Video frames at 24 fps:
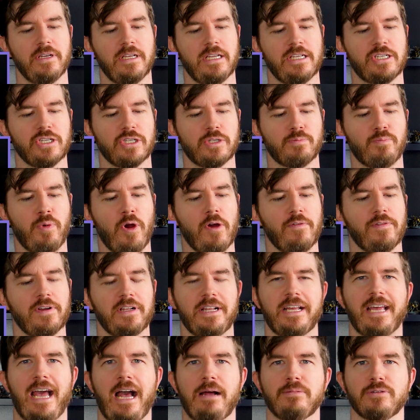It just
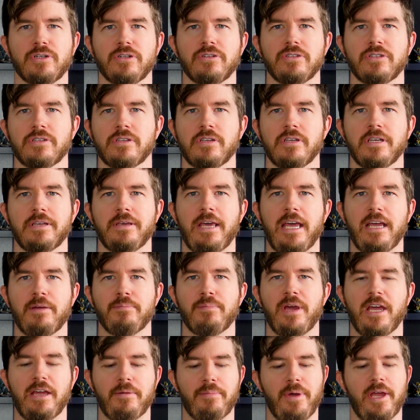perfectly captures
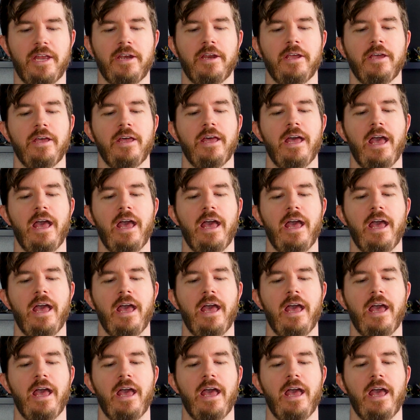Kingpin.